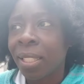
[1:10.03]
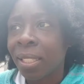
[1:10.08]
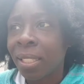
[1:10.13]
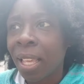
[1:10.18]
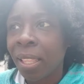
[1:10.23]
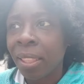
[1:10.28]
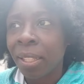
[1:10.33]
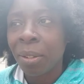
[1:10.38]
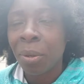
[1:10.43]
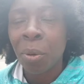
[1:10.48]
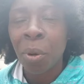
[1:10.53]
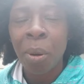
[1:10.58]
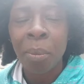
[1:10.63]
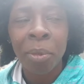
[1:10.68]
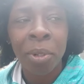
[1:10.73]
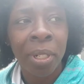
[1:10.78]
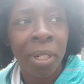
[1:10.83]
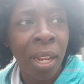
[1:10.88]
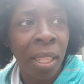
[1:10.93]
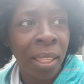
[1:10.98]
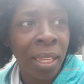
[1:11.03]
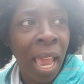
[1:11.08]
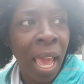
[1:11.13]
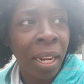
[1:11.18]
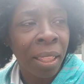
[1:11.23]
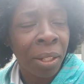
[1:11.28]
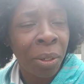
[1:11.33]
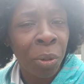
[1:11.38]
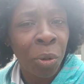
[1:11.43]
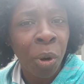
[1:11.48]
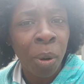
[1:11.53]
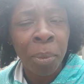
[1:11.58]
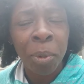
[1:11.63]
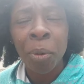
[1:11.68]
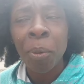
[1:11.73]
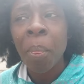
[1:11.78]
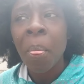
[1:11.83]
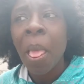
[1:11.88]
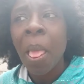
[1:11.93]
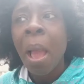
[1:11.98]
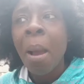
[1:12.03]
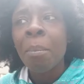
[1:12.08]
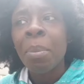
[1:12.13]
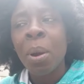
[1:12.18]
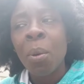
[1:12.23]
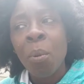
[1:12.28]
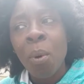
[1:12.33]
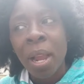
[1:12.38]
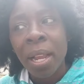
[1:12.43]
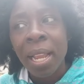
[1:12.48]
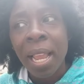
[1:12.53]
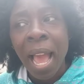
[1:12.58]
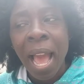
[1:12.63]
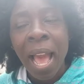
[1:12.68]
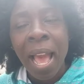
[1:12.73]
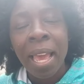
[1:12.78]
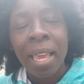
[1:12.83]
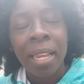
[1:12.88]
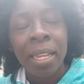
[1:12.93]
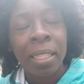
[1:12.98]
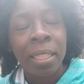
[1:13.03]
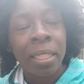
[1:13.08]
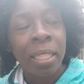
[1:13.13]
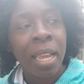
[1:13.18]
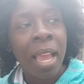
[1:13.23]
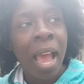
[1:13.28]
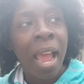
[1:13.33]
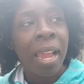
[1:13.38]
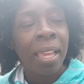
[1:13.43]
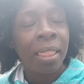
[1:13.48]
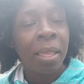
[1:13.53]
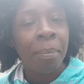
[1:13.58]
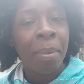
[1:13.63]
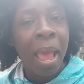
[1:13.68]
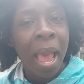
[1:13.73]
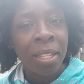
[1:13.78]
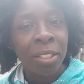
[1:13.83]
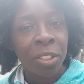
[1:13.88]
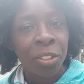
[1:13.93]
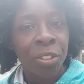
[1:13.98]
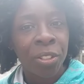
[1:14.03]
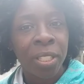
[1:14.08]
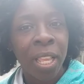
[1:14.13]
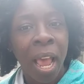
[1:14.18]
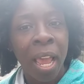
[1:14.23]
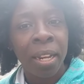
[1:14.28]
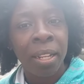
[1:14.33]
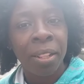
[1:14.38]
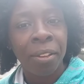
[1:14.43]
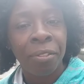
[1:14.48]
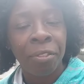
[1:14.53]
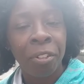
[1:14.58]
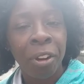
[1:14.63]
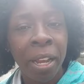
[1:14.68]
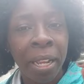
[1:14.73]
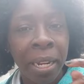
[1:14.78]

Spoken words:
nothing normal, nothing out of the normal. But one guy, the guy in the passenger side in the front,